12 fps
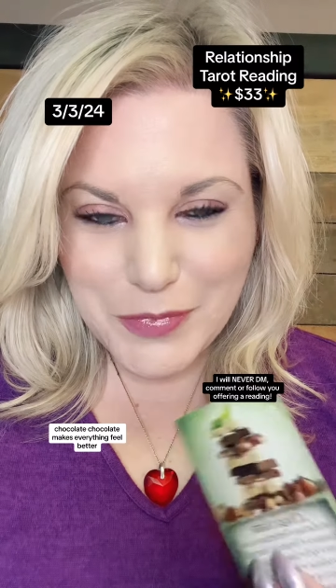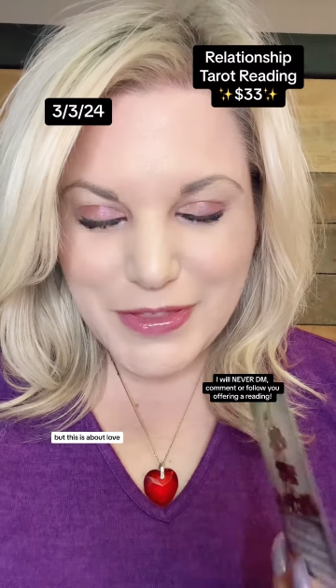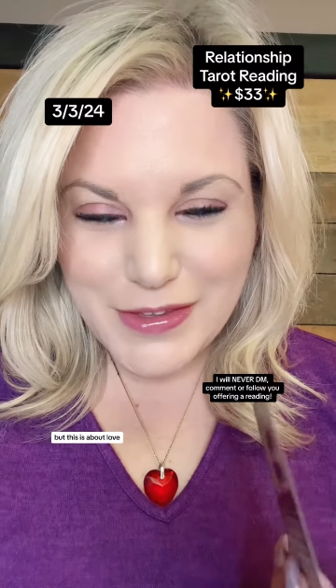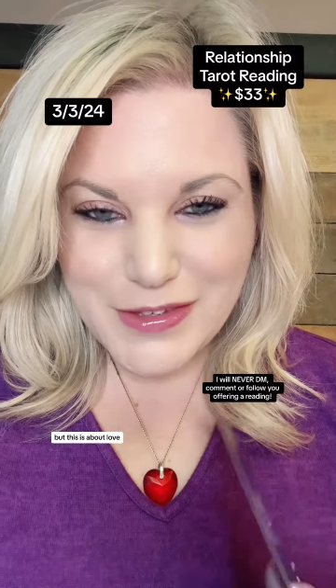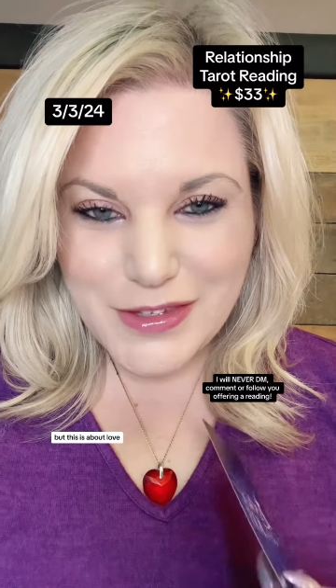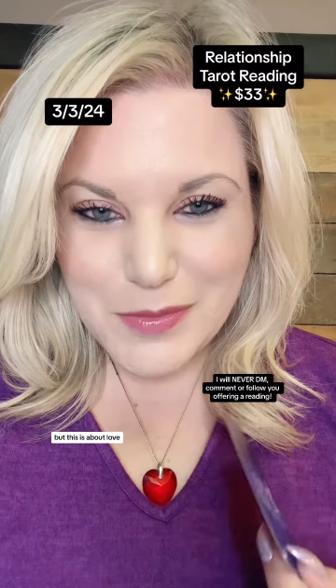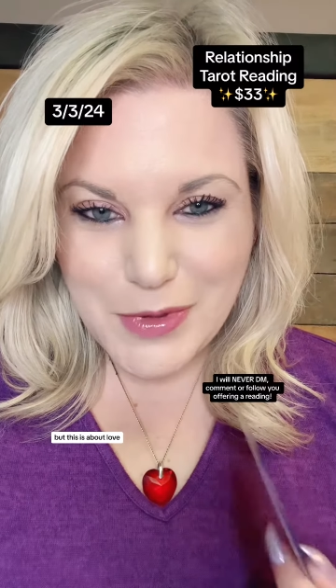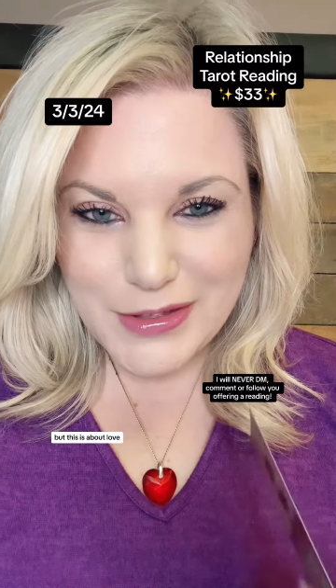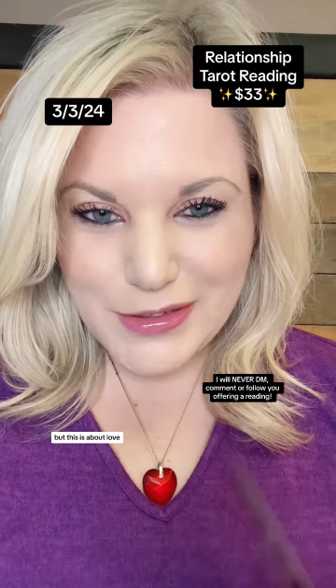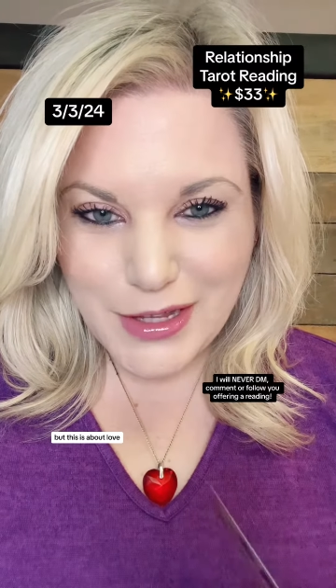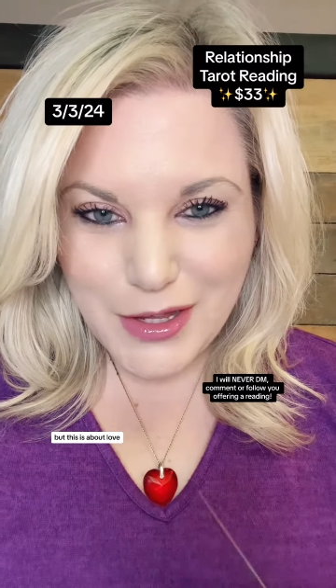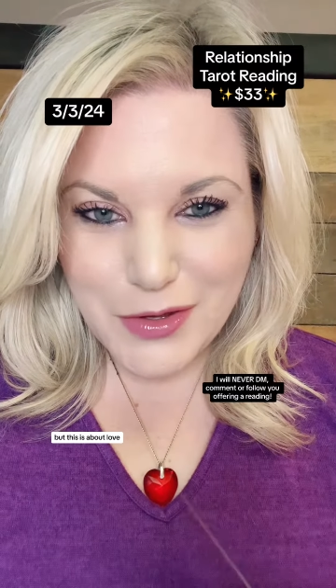But this is about
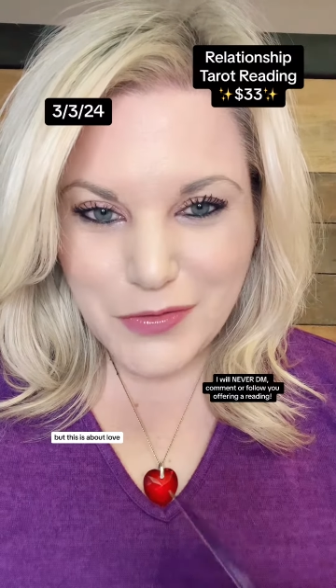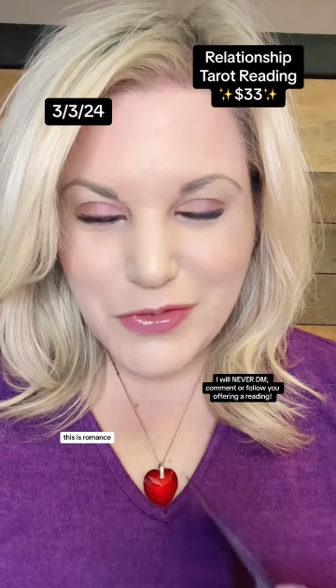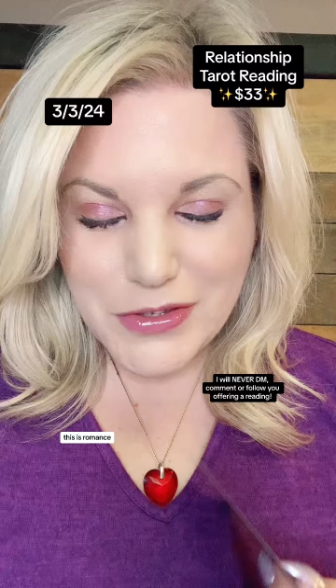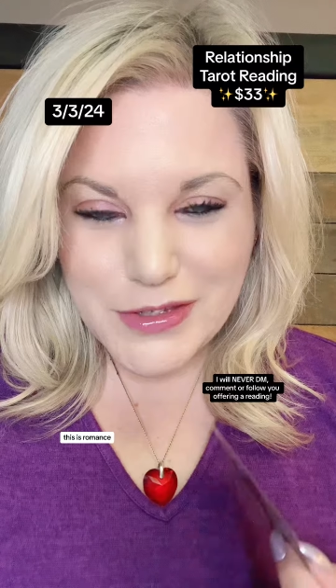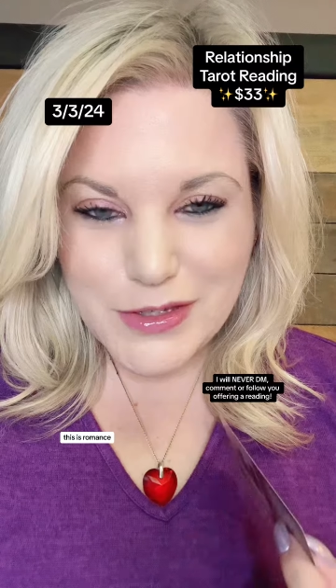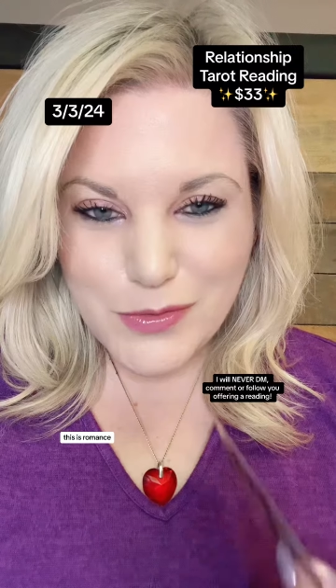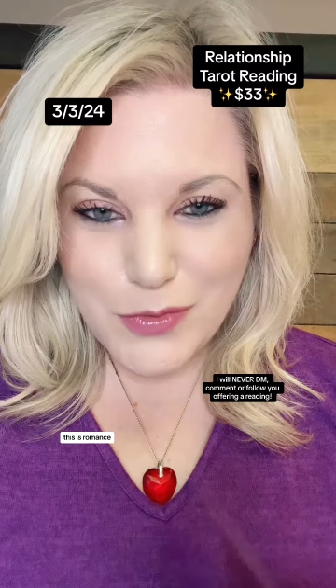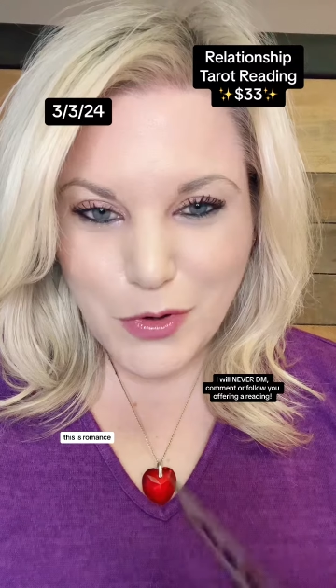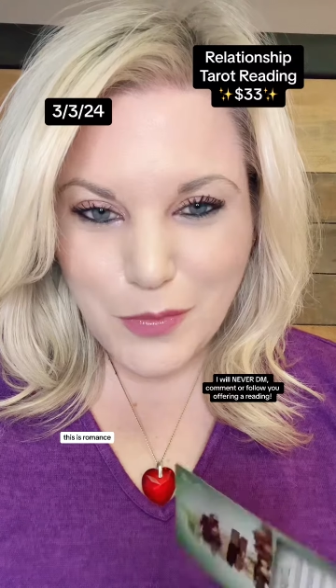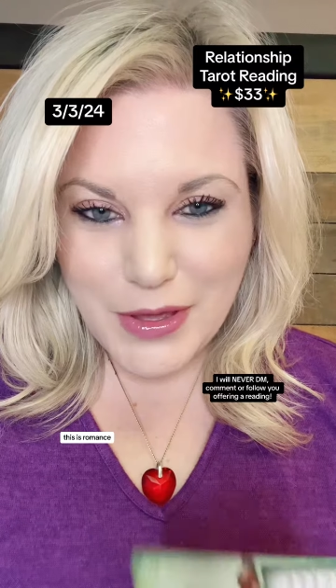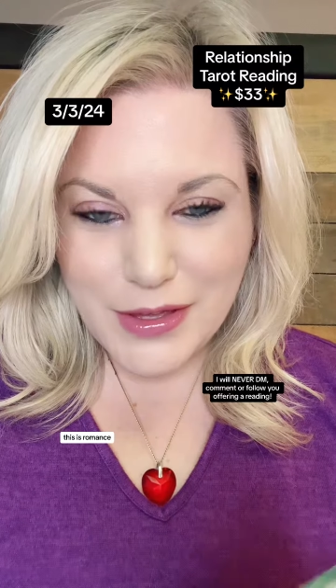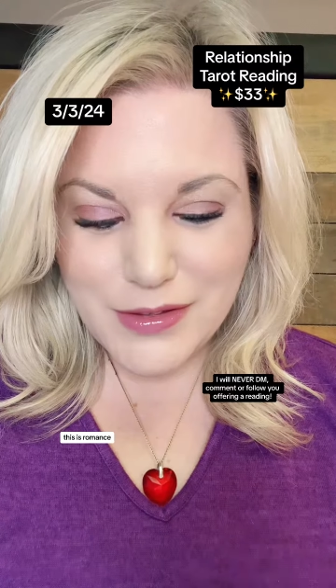love. This is
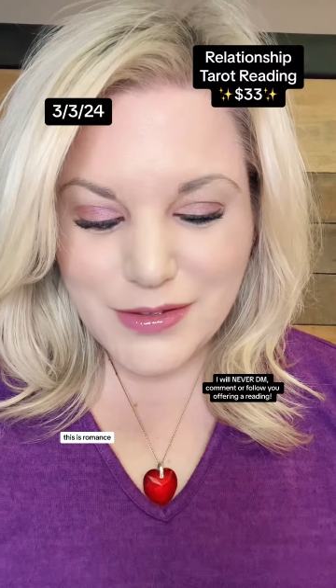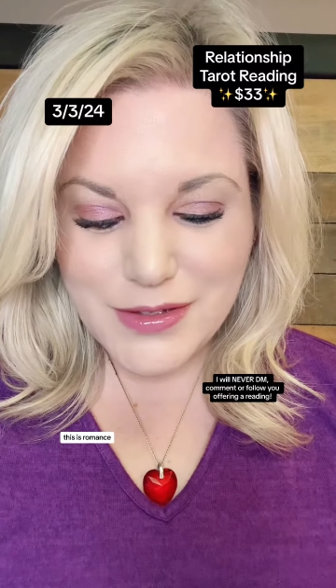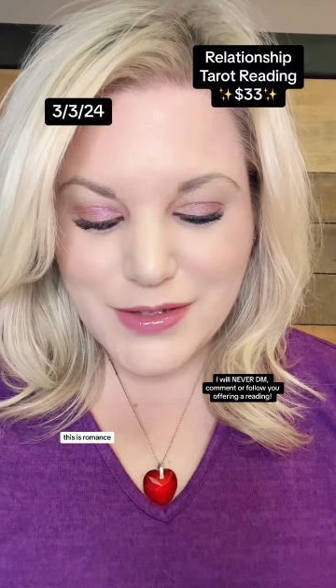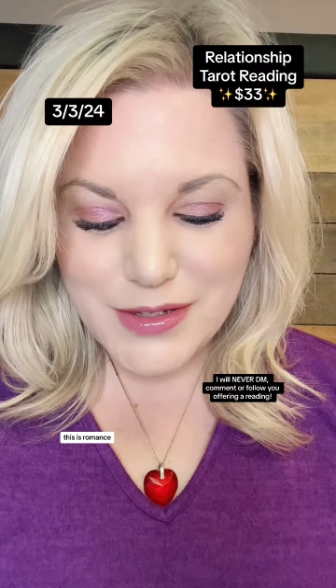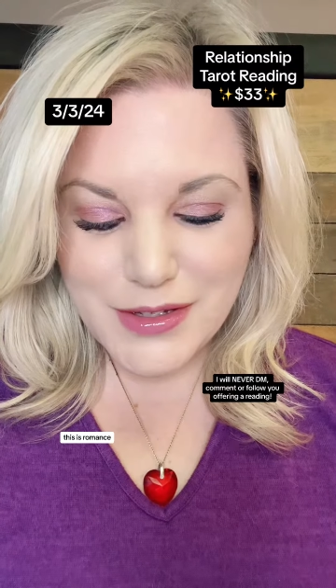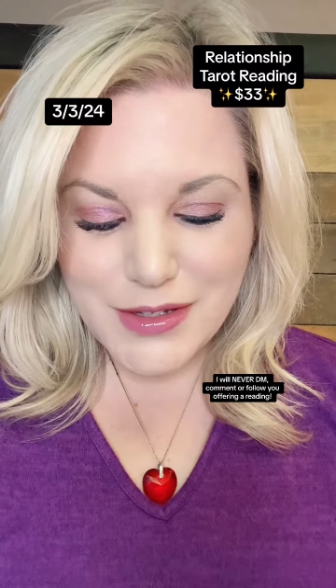romance,